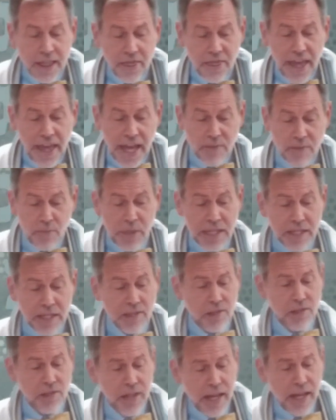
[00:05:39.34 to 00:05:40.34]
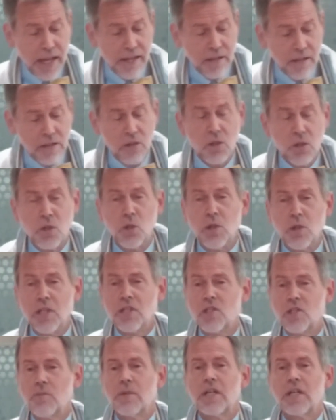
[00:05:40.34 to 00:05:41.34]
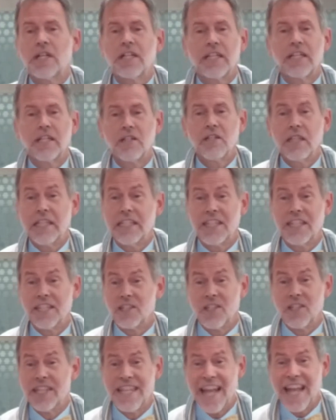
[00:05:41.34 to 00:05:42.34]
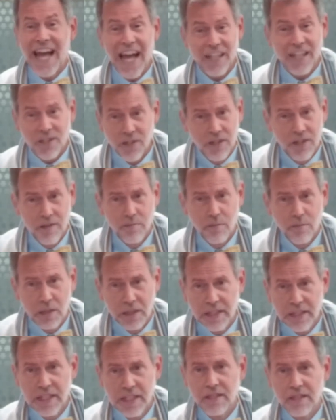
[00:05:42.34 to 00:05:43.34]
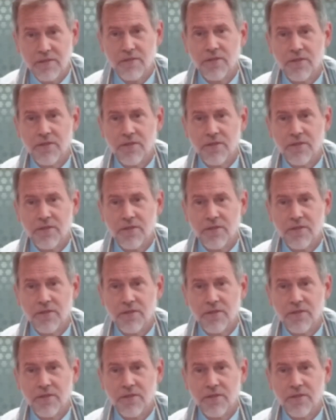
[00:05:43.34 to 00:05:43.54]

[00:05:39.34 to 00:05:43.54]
That being said, Judaism clearly does not believe